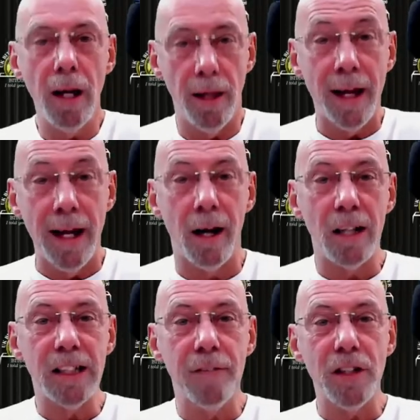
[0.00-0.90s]
They
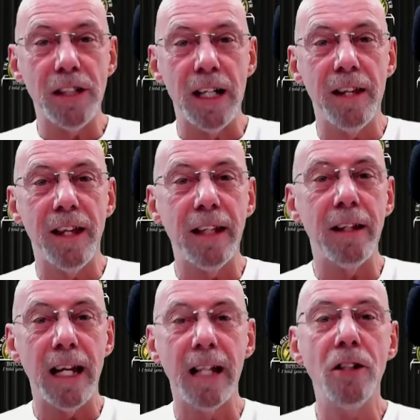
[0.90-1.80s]
asked if there's anything
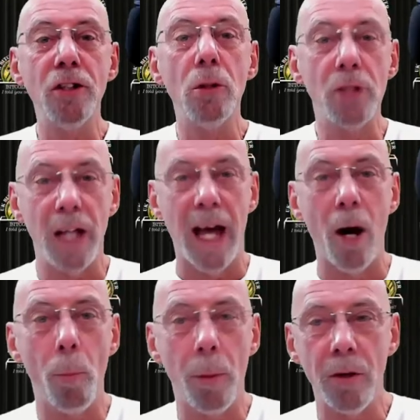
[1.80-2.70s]
they can do to
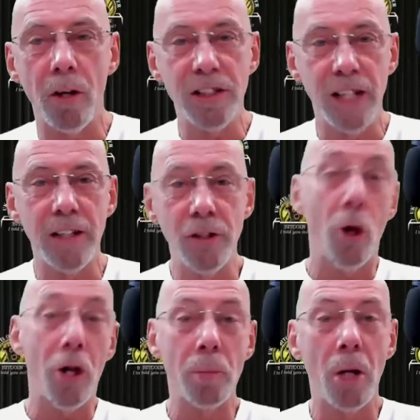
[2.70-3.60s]
help, and I said,
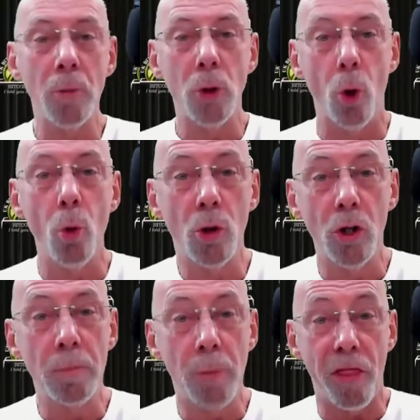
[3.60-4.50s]
not at the moment, all
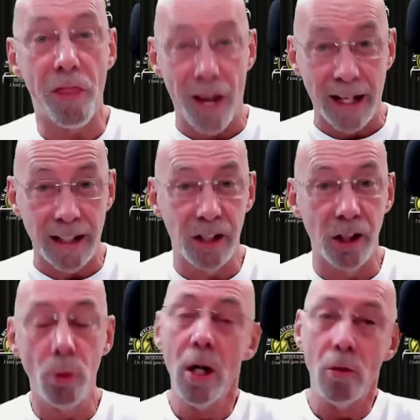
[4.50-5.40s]
good, but thank
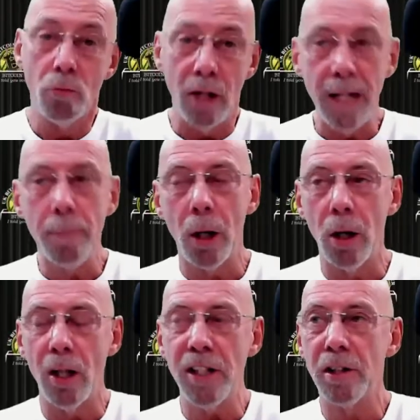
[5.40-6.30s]
you. Really
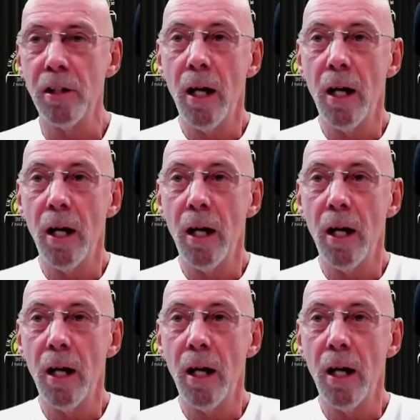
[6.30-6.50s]
polite.